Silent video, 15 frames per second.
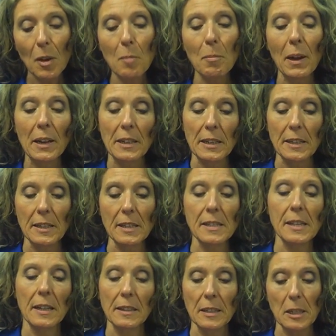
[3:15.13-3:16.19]
But he did
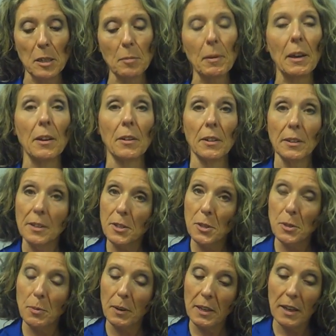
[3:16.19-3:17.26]
send an email, and this
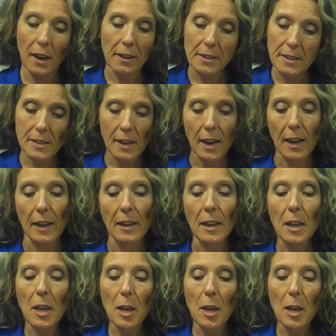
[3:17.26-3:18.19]
is what he had to say.